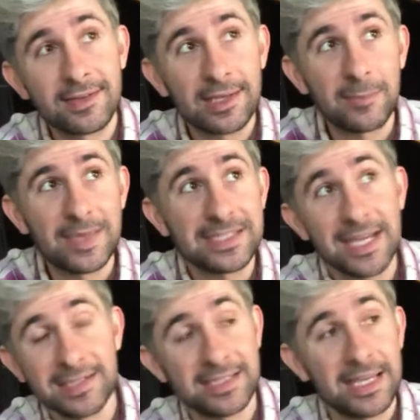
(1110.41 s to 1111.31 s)
can be
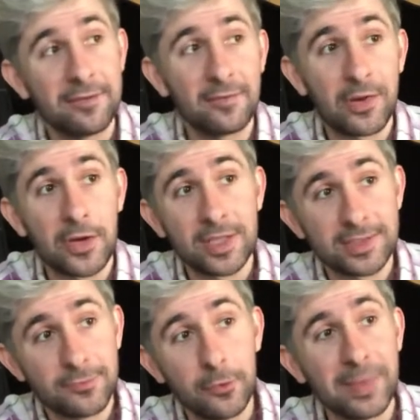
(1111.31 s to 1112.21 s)
ticked in various
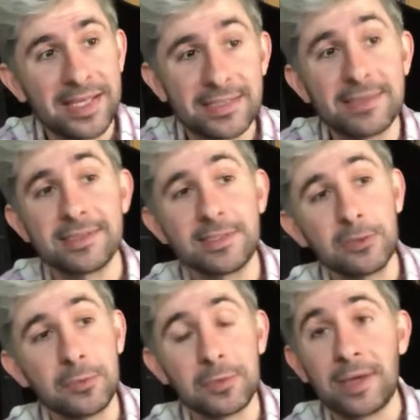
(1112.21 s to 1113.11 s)
formations
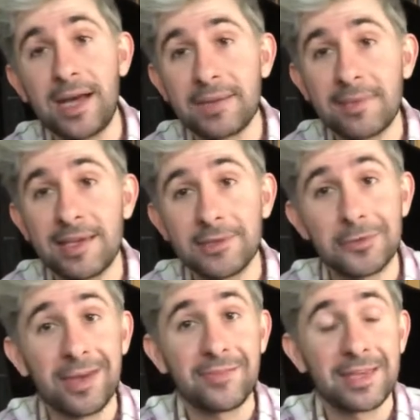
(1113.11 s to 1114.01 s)
that will guide me to
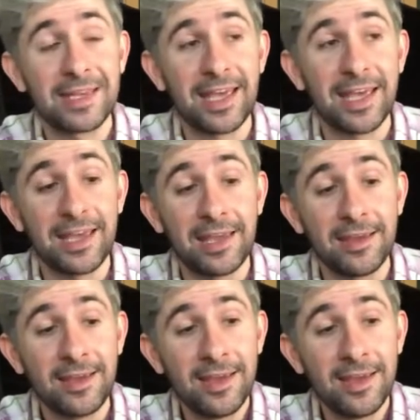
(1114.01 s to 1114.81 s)
having a